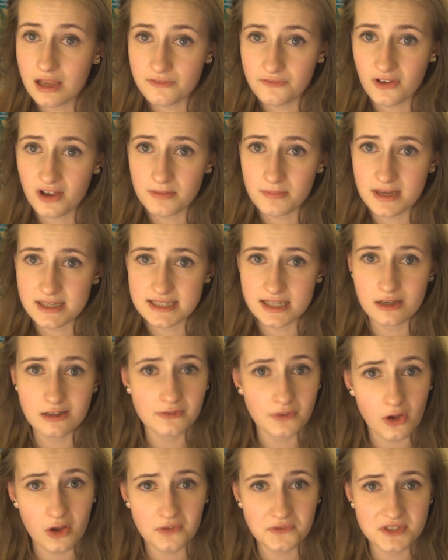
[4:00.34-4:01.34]
I find
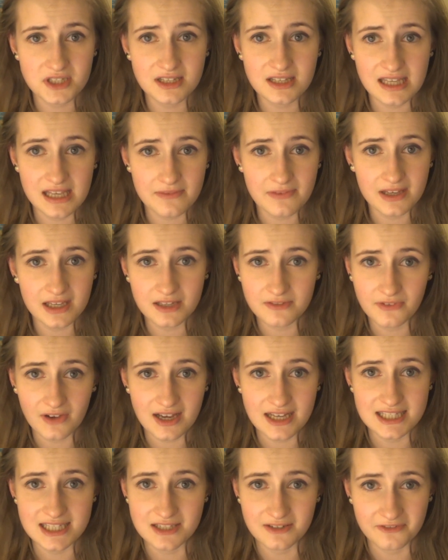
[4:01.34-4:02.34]
myself often giving
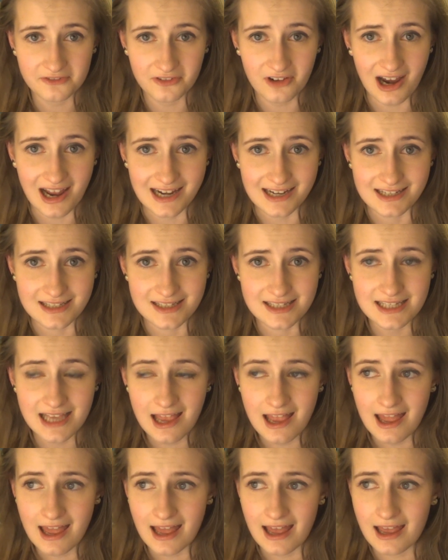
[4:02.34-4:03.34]
advice to friends,
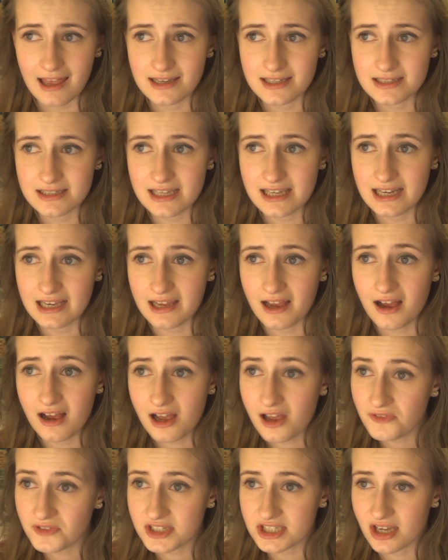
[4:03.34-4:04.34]
and nearly
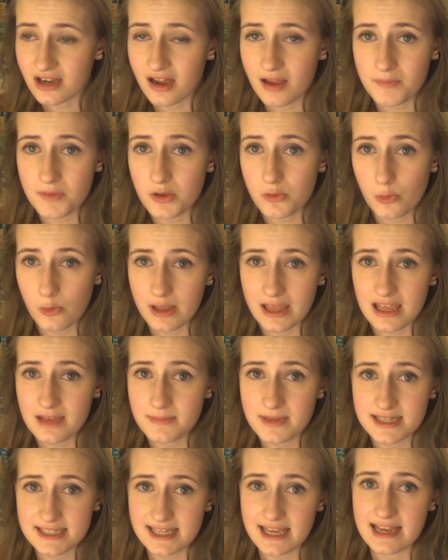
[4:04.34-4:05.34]
half the time you will
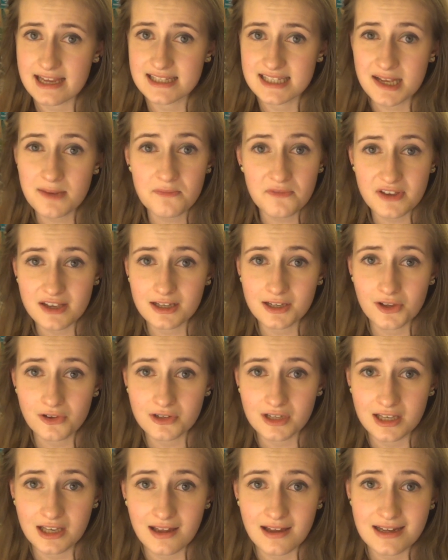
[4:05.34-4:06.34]
hear me saying something
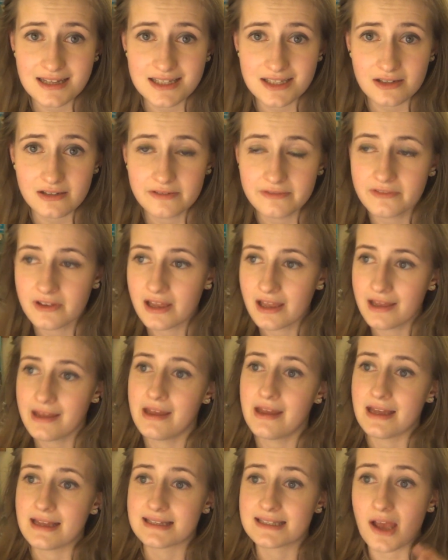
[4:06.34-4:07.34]
along the lines of,
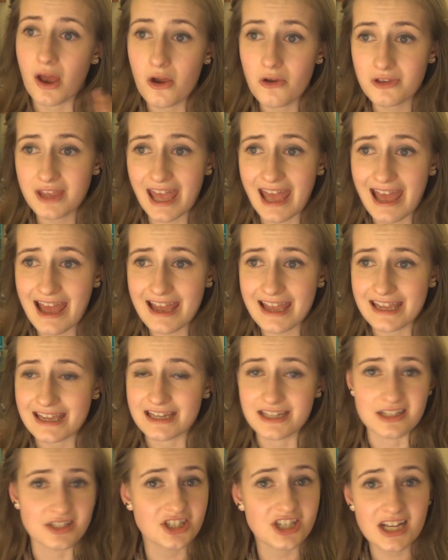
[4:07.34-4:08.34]
it's
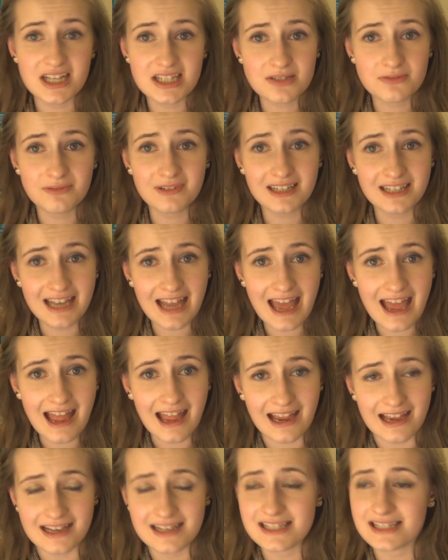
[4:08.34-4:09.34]
okay, just
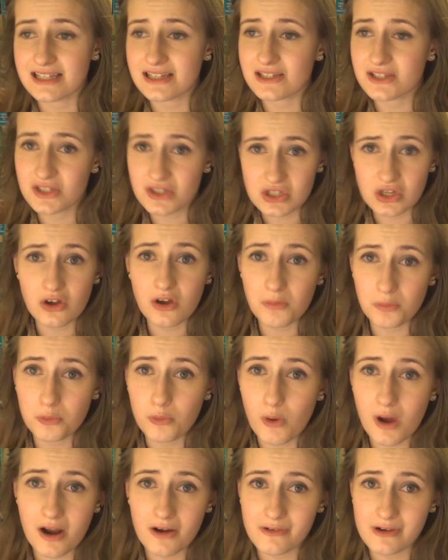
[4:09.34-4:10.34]
relax, stop
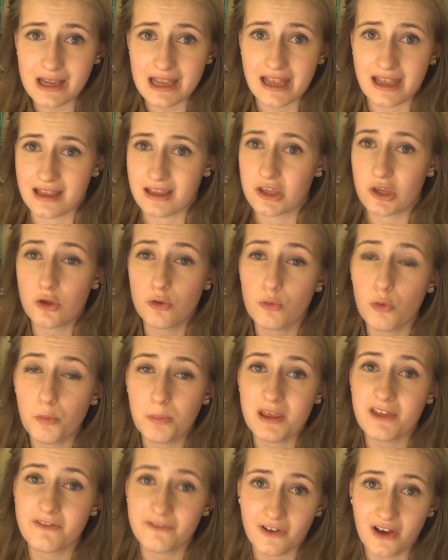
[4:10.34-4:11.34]
worrying, you will
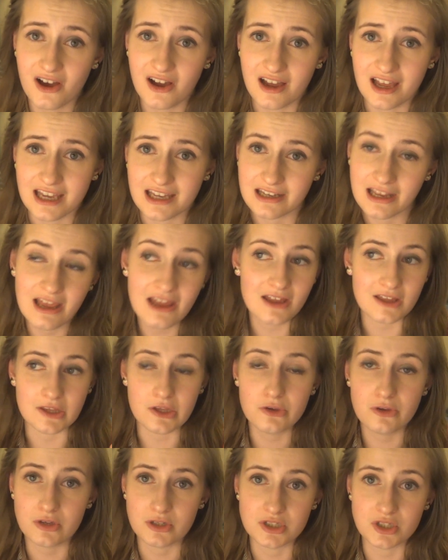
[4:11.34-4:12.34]
be fine,
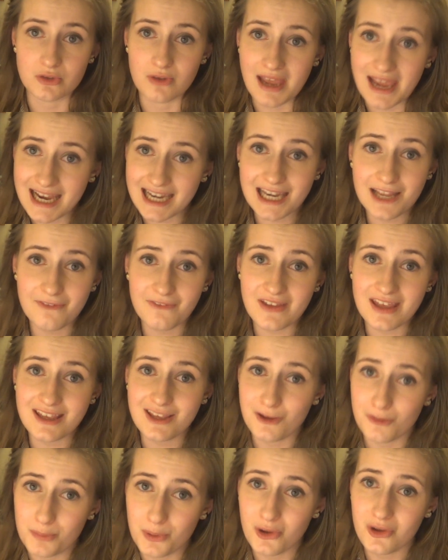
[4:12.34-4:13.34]
you can do
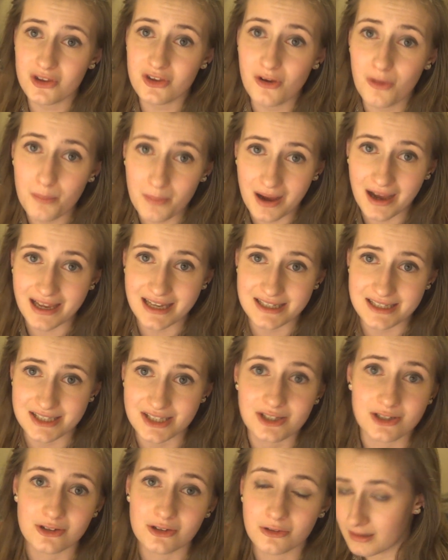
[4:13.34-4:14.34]
anything you put your mind
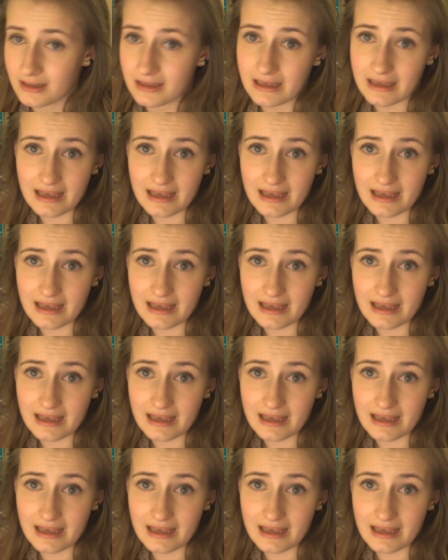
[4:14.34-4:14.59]
to.